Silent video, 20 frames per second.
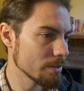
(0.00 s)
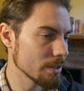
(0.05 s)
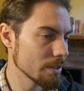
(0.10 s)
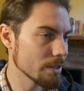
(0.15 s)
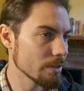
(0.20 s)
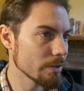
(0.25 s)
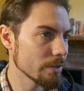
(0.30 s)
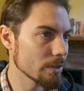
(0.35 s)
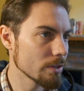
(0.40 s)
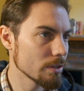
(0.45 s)

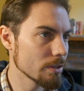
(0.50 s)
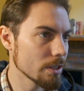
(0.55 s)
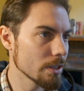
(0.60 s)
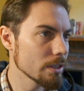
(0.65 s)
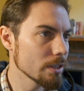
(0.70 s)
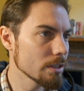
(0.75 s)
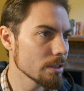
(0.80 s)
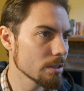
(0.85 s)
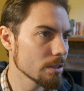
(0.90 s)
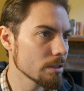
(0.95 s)
thing going on, I
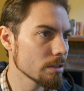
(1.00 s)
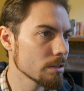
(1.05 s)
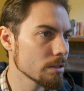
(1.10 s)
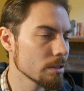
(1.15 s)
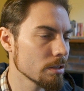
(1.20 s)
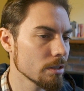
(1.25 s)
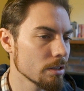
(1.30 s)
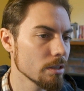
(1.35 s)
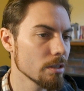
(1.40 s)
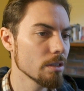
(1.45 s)
think.
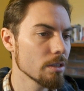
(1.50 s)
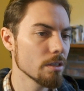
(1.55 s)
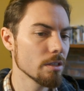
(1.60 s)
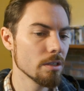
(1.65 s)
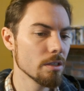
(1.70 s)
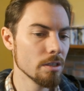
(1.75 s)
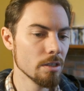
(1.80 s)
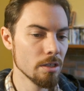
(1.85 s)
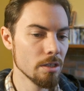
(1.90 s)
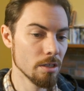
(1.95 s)

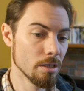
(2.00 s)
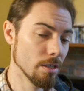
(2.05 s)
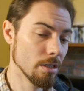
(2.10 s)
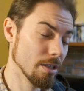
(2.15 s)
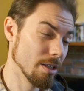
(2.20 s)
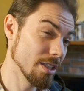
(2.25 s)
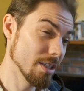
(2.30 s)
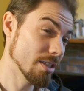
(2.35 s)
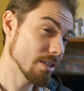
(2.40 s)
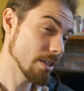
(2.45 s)

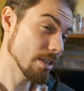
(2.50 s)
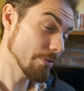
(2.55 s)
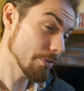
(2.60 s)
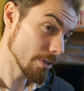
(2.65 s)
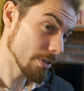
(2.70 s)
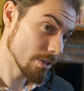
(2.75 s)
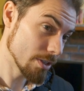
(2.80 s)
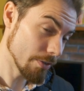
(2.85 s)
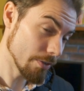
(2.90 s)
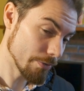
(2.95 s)
Let's see if
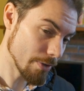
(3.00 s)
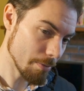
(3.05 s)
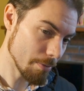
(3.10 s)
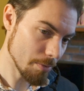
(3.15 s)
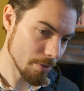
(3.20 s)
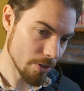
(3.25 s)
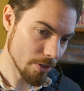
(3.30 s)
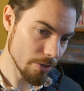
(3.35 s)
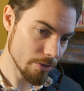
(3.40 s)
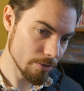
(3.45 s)
I stuffed
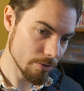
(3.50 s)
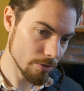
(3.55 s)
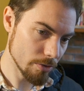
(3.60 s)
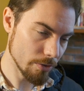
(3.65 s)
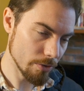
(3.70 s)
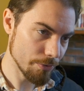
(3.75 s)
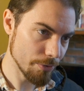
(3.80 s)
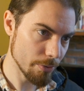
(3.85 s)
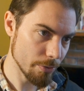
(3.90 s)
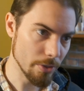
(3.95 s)
up the code
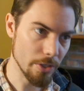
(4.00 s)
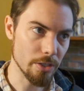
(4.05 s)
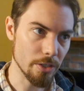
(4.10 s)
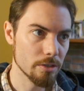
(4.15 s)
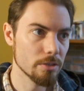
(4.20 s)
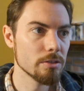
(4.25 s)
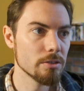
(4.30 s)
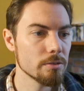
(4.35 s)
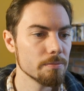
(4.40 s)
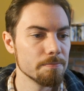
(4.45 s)
or if it
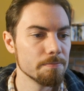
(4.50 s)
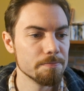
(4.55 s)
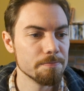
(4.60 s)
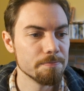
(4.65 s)
works.